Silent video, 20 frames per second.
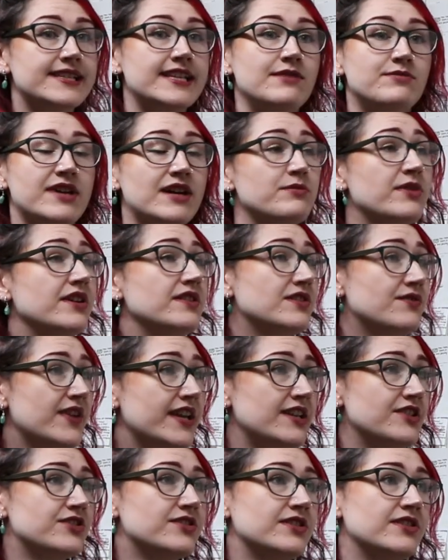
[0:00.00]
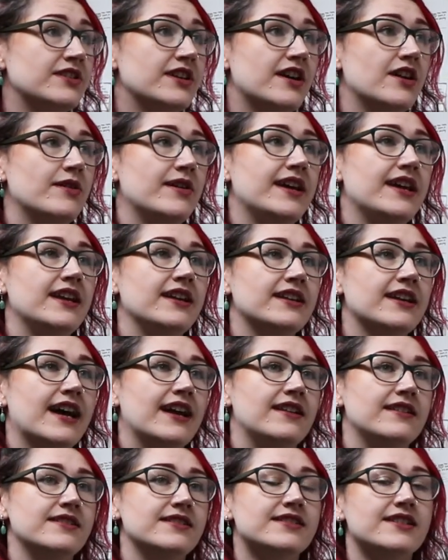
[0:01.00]
keep that motivation going,
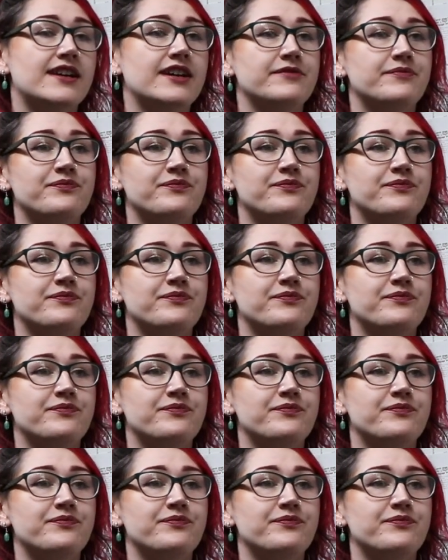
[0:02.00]
and